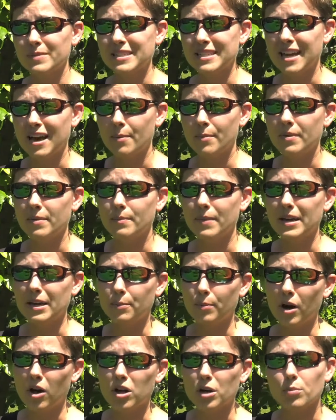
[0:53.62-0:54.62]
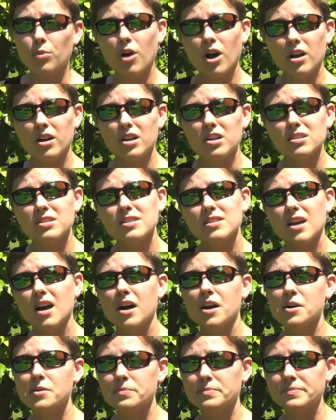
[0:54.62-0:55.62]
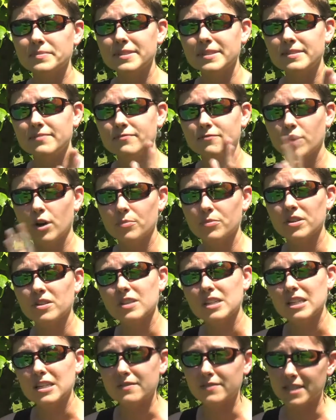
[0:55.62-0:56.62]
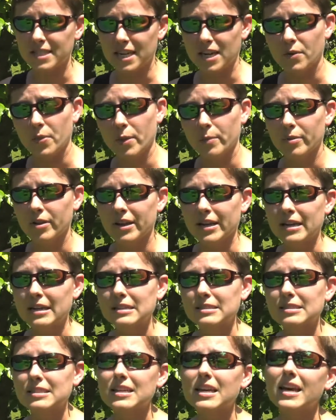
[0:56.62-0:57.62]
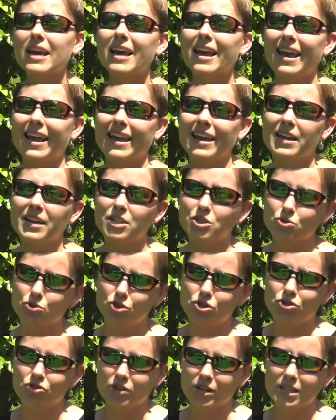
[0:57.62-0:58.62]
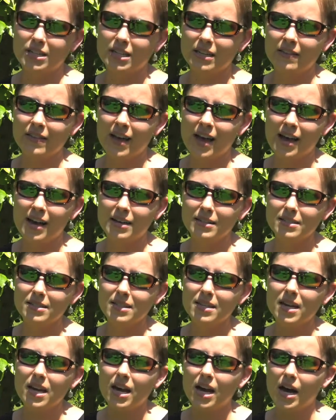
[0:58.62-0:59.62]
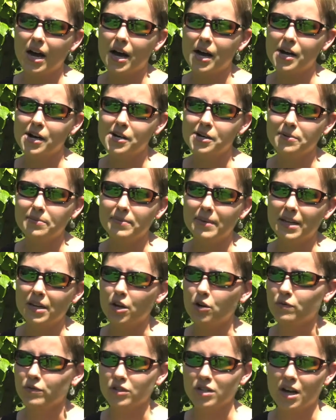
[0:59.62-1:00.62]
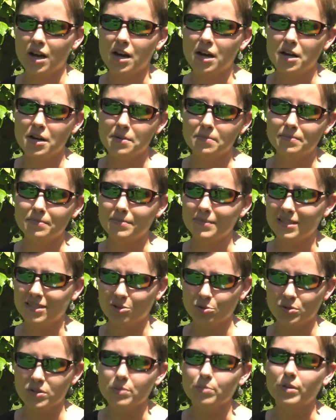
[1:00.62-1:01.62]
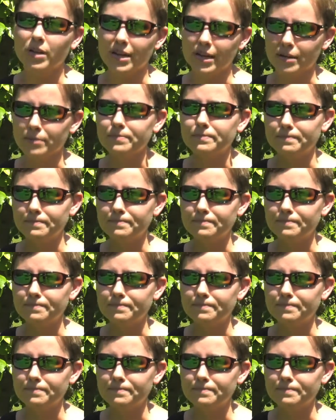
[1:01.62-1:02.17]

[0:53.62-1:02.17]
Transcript: and metabolic products um, from the leaves down the plant and it's restricting that um, and over time kills the plant.